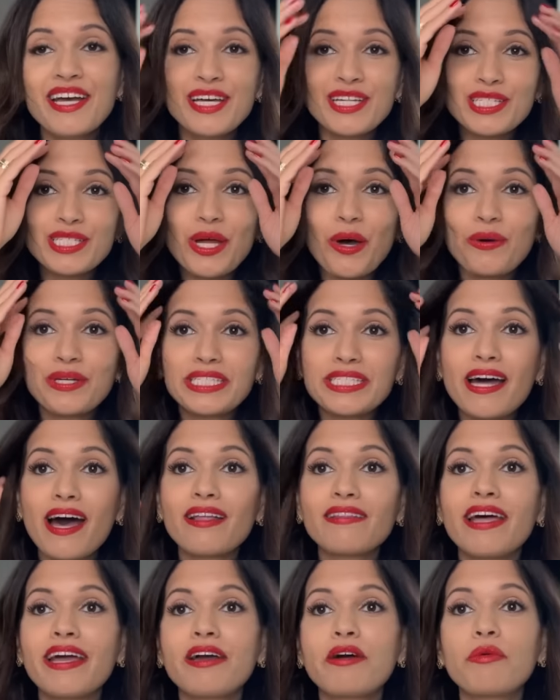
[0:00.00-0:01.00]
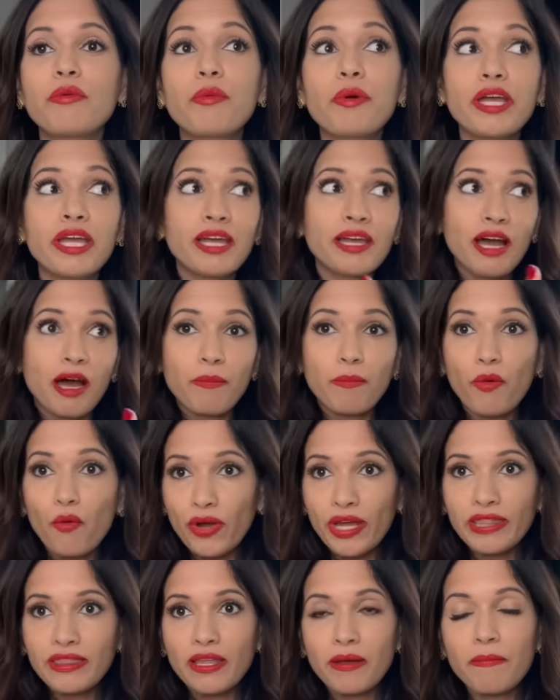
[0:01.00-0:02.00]
So it's not like we
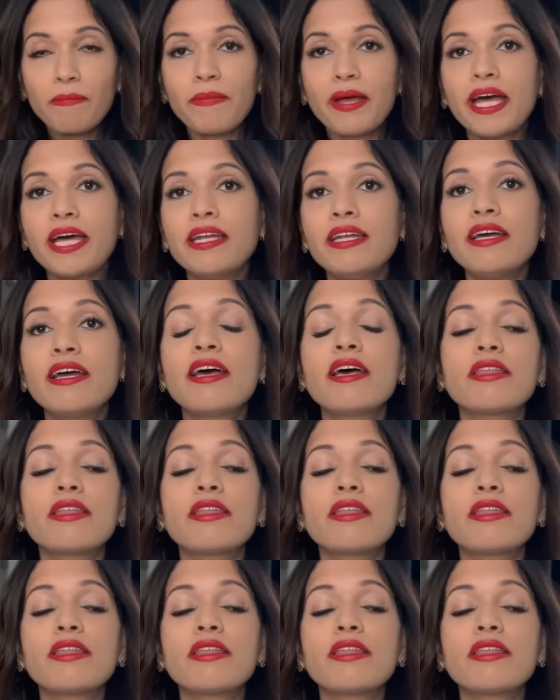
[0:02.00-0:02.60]
appoint them men.